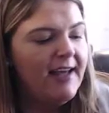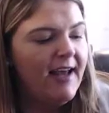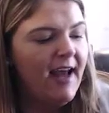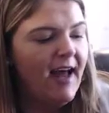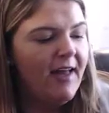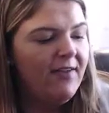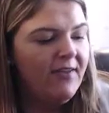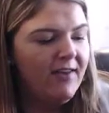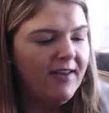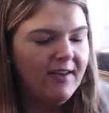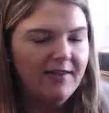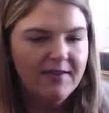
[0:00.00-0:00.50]

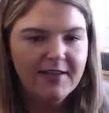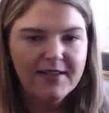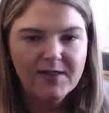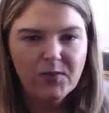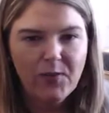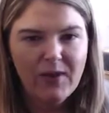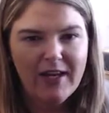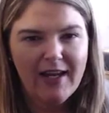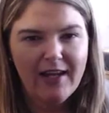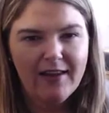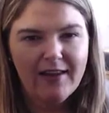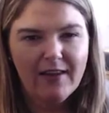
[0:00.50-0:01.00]
and then this
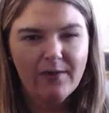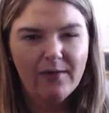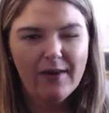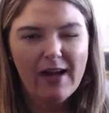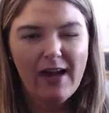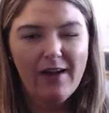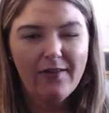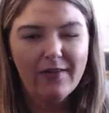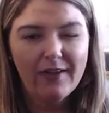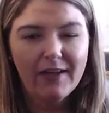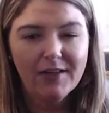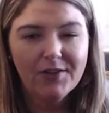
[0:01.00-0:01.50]
weekend they were
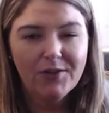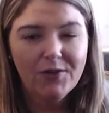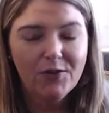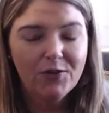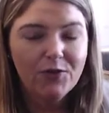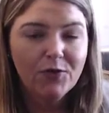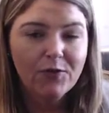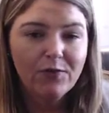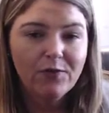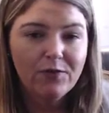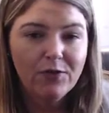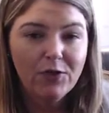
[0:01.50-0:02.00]
having a
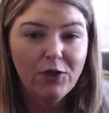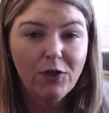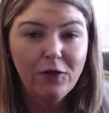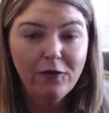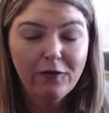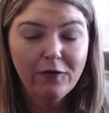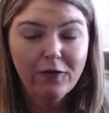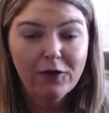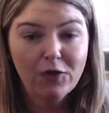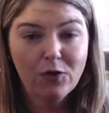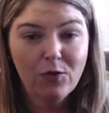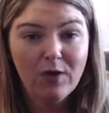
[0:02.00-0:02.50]
2
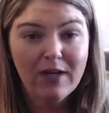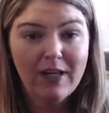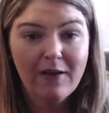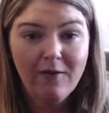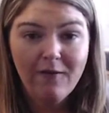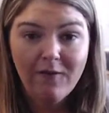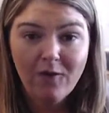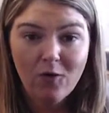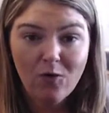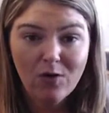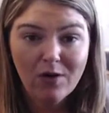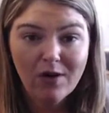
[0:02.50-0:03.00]
for
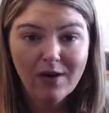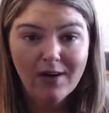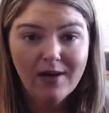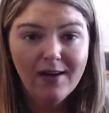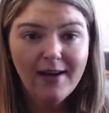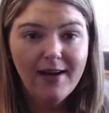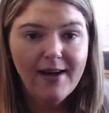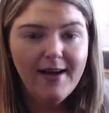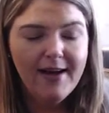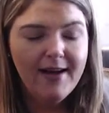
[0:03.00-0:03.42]
$24,